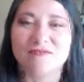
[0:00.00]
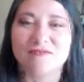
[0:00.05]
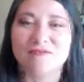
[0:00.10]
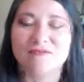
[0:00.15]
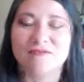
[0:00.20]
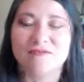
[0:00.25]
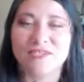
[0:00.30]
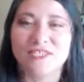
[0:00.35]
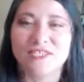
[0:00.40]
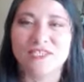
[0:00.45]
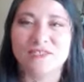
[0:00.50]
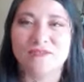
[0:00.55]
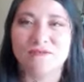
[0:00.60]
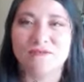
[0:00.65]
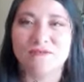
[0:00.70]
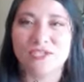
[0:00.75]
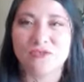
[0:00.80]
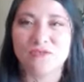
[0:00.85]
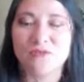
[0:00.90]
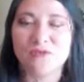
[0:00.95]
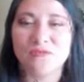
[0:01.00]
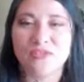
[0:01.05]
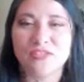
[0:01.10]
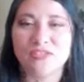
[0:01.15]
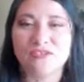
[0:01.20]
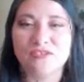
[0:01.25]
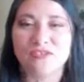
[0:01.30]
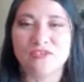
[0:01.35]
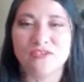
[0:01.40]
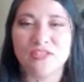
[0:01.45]
Which movie
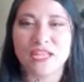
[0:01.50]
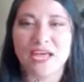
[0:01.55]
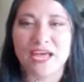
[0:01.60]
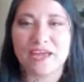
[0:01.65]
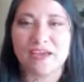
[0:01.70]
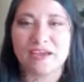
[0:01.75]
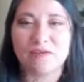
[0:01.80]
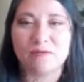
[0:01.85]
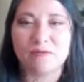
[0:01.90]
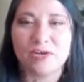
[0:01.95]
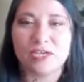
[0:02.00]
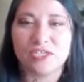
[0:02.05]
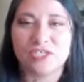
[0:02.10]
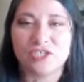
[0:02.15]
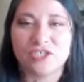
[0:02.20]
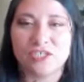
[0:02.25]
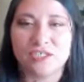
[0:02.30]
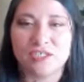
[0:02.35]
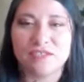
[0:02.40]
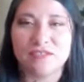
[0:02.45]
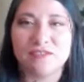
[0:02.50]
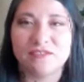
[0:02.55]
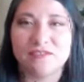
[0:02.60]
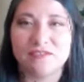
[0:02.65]
do you like watching?